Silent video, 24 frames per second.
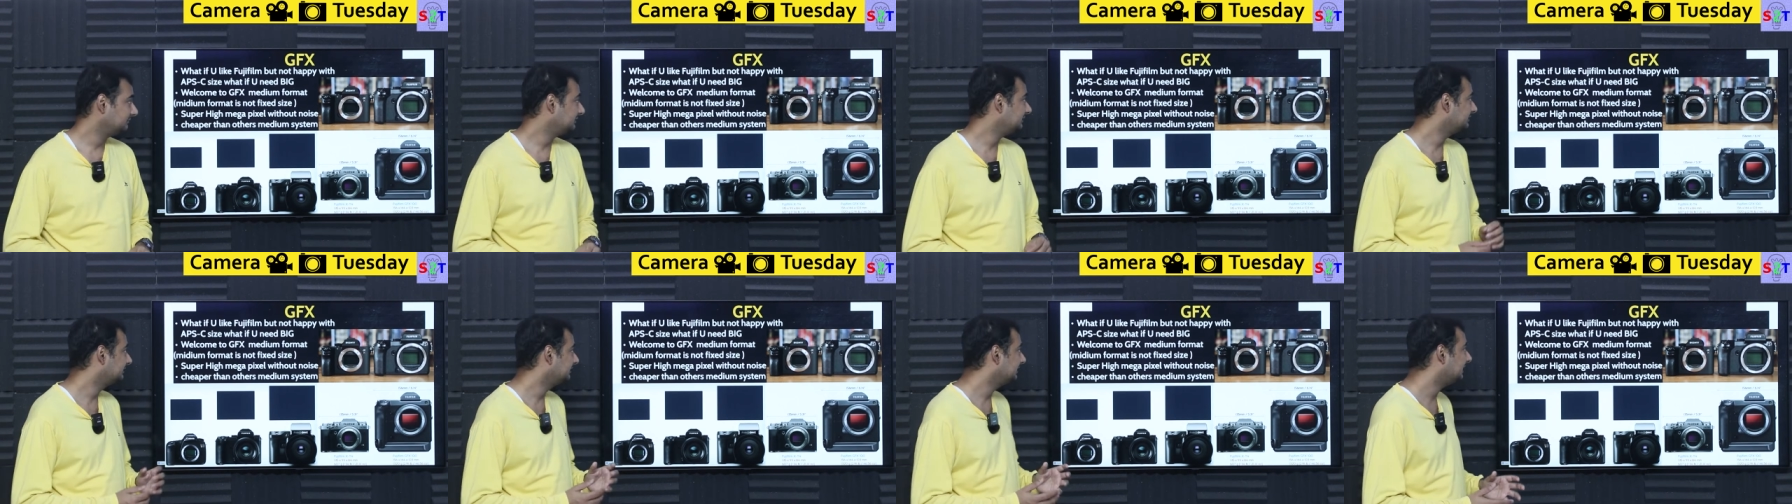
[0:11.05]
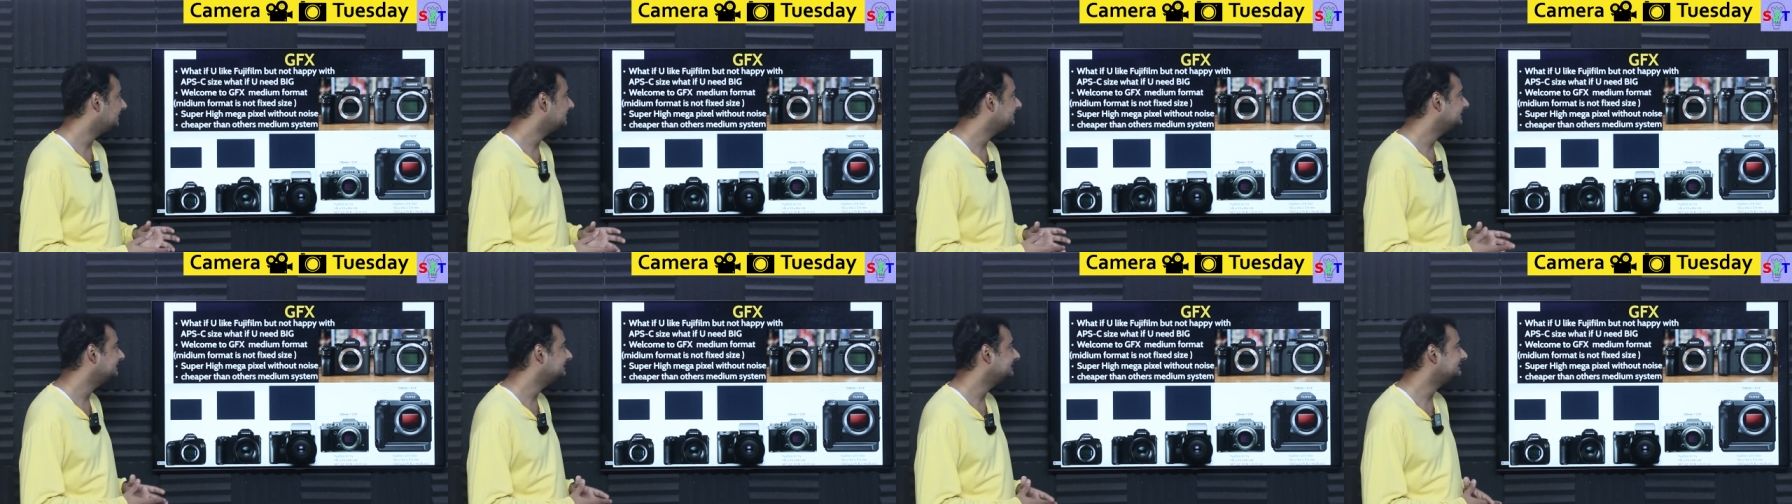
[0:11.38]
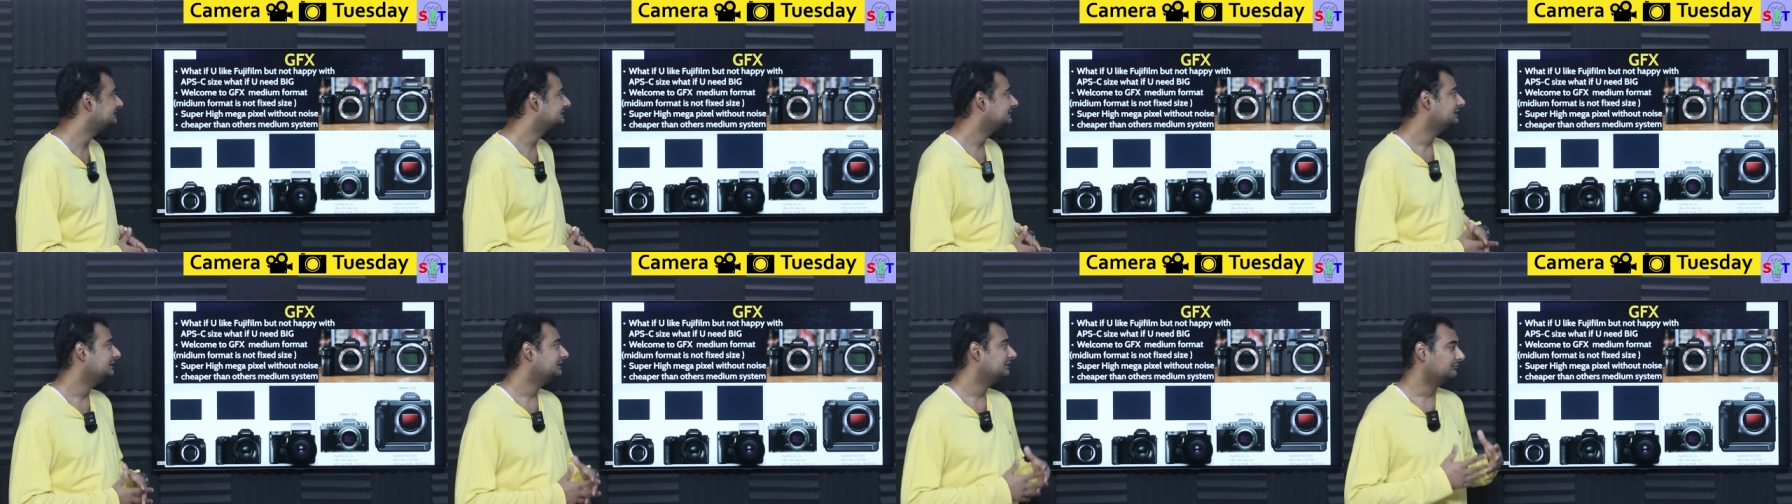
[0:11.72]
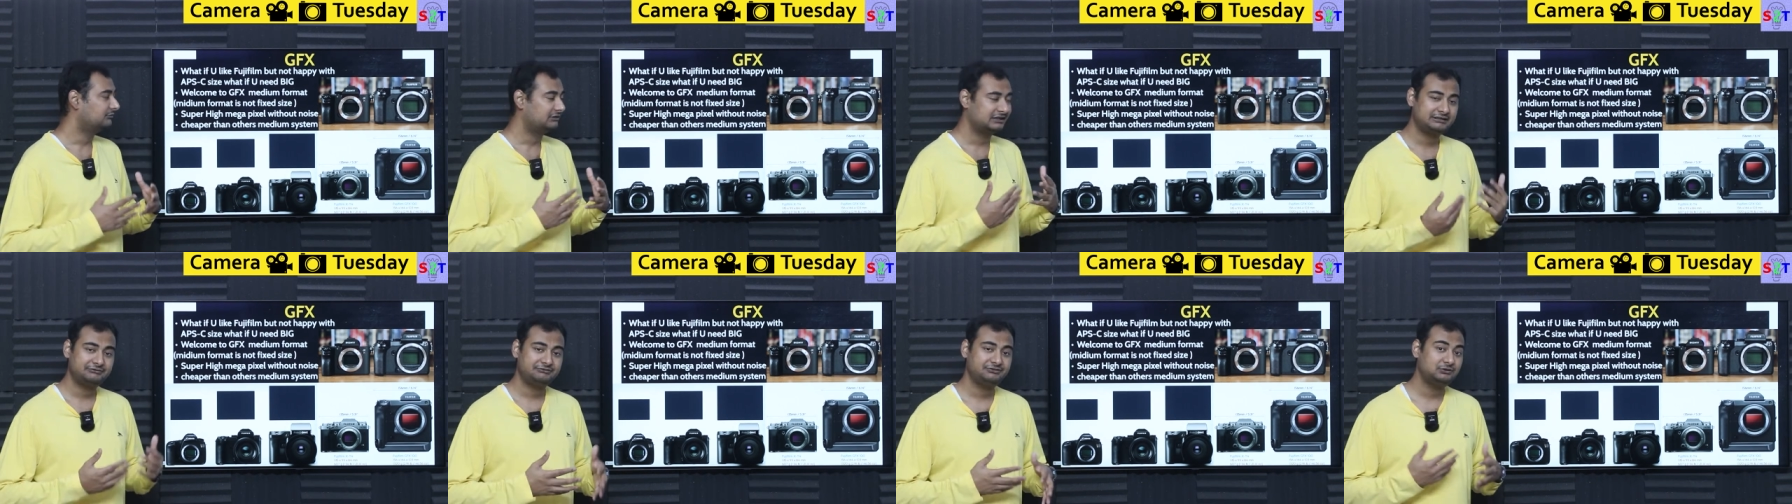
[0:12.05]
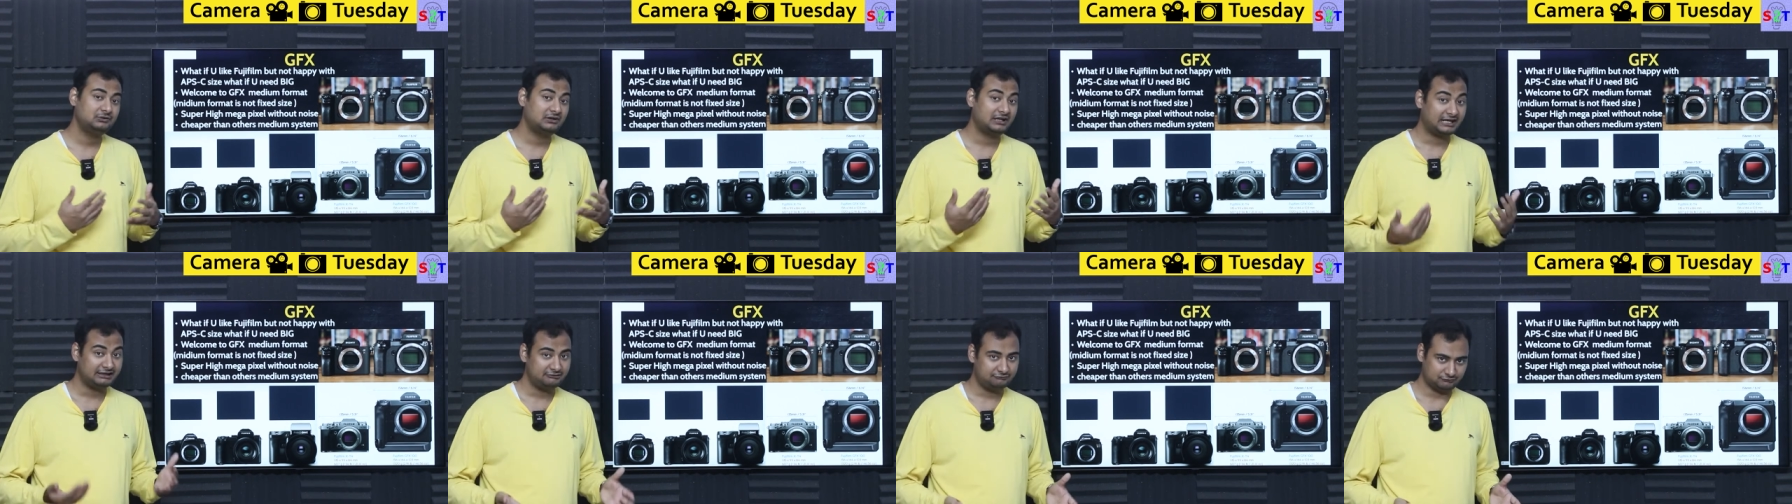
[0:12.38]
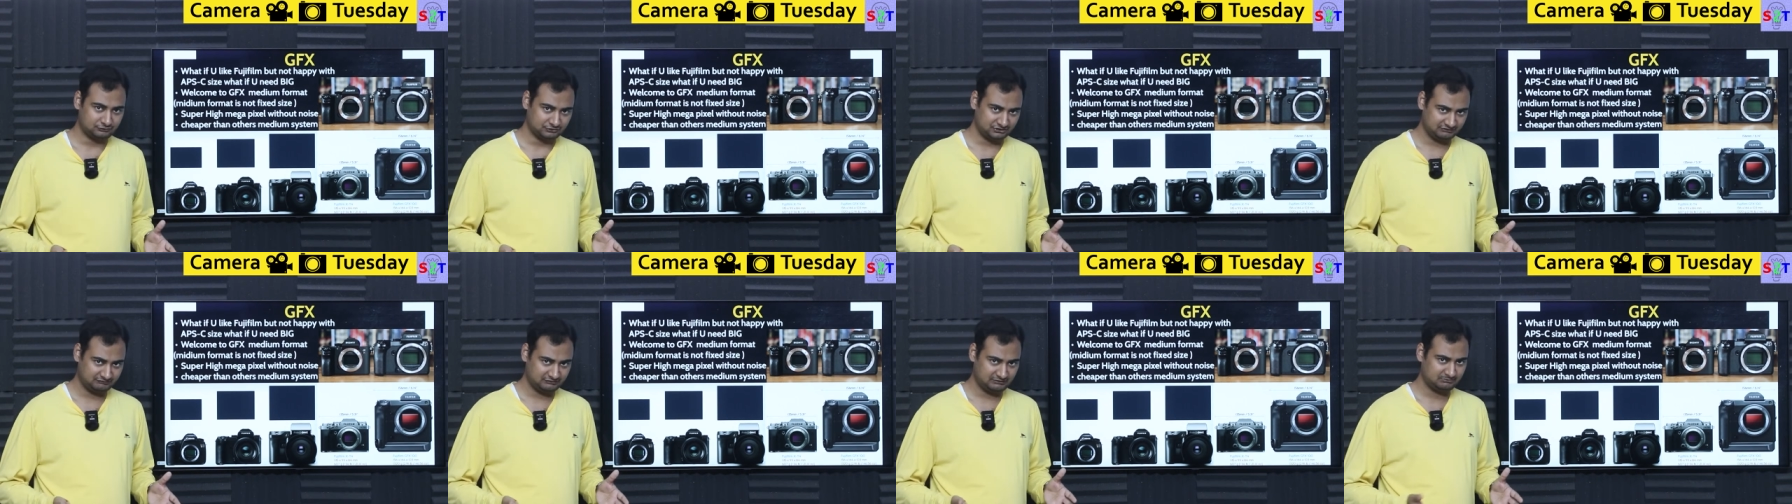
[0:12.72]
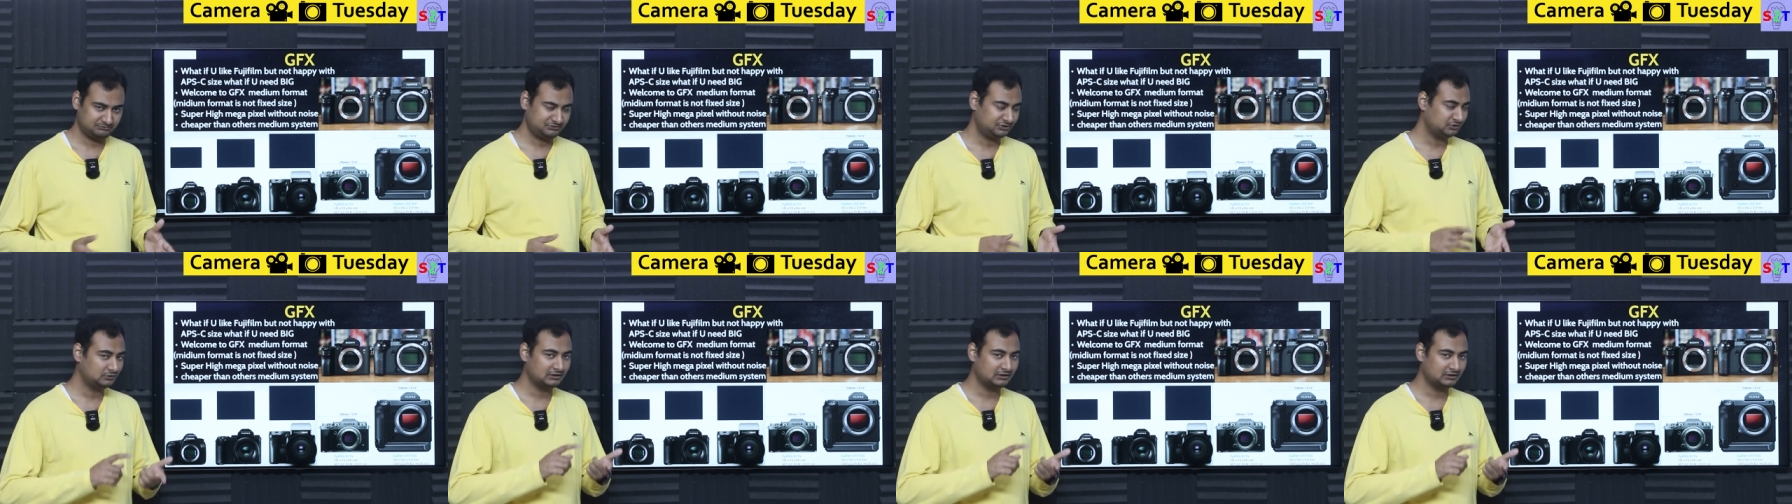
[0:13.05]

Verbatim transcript: Well, reality is, what if you like Fujifilm?